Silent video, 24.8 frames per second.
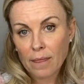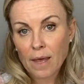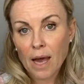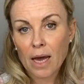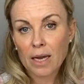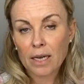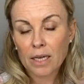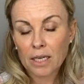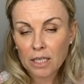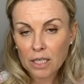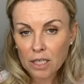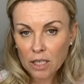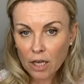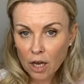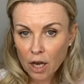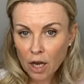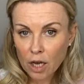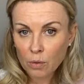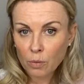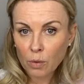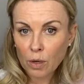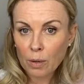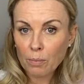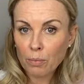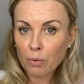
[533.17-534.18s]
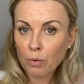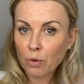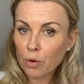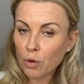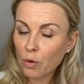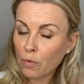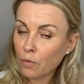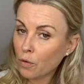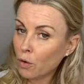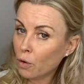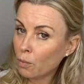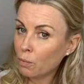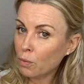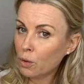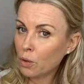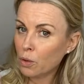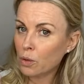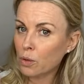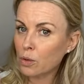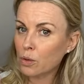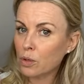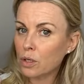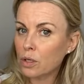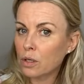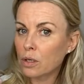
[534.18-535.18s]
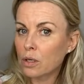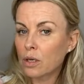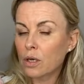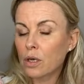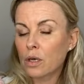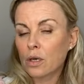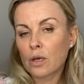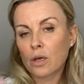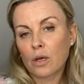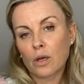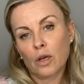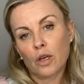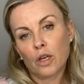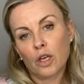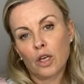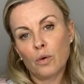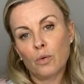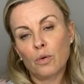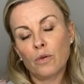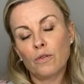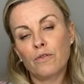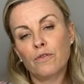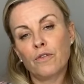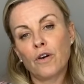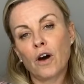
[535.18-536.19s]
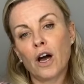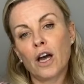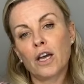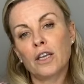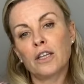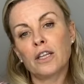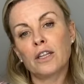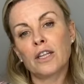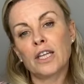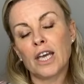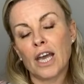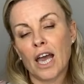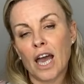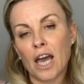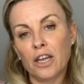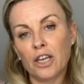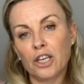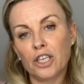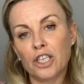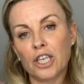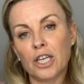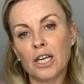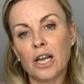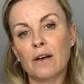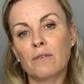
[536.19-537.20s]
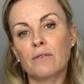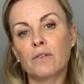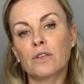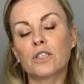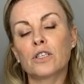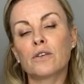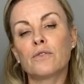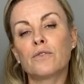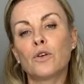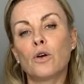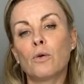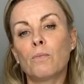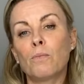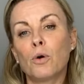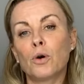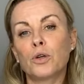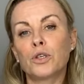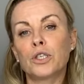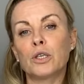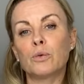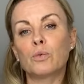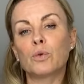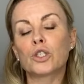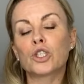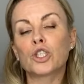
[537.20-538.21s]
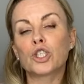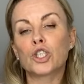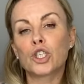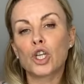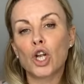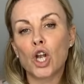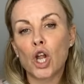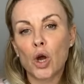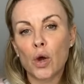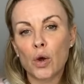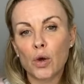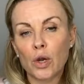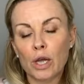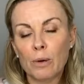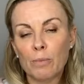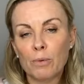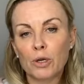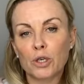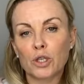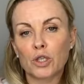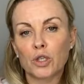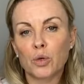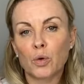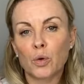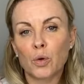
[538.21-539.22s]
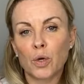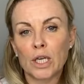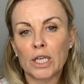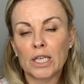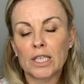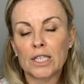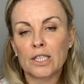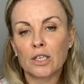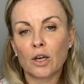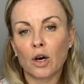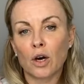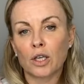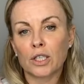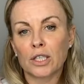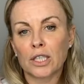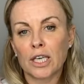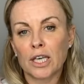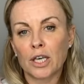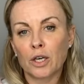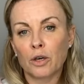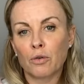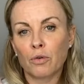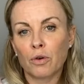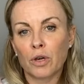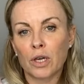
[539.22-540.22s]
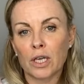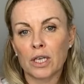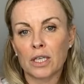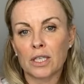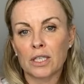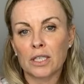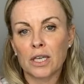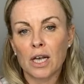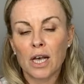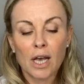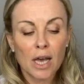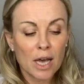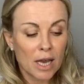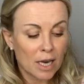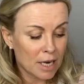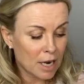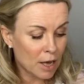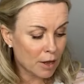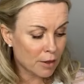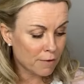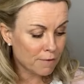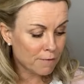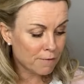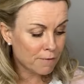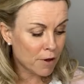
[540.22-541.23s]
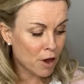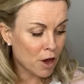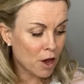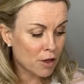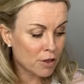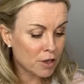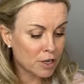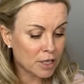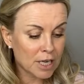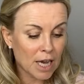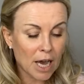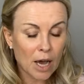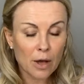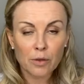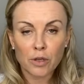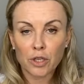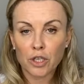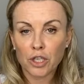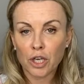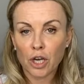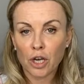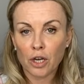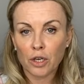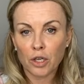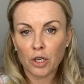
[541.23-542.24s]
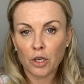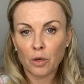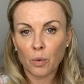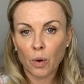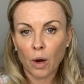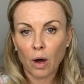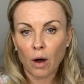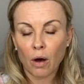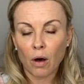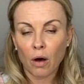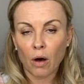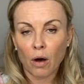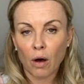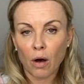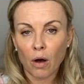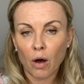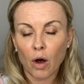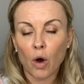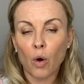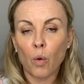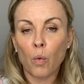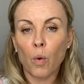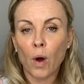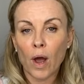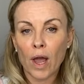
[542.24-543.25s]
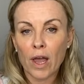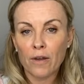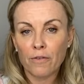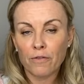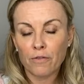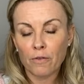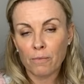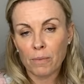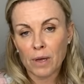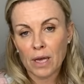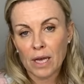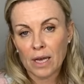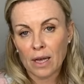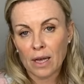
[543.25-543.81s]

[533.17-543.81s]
That in turn will improve your mood. You will find that the energy levels of your body will slowly but surely start to increase. Now, the further down the journey you are away from